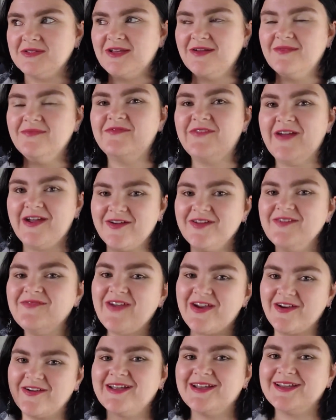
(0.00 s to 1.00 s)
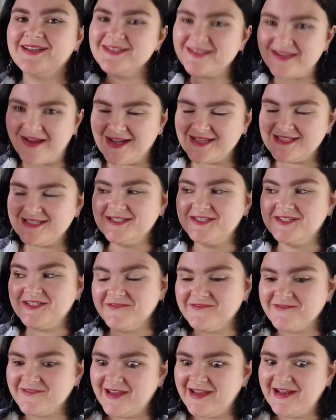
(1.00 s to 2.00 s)
So I'm very, very excited
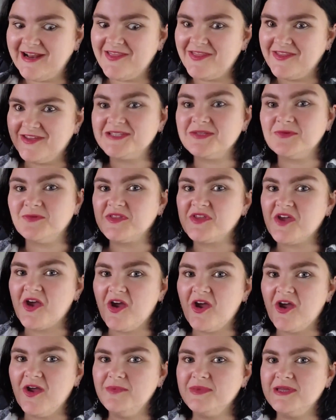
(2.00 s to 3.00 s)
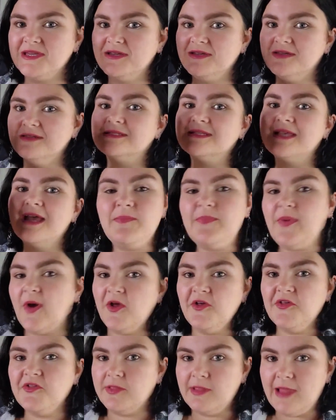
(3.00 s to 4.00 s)
to read this with her because we
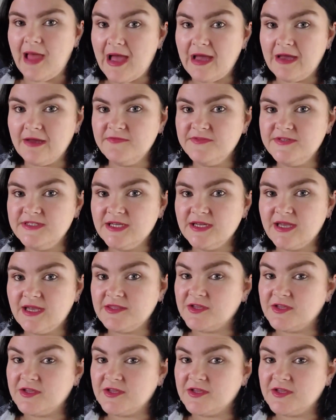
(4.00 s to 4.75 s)
both loved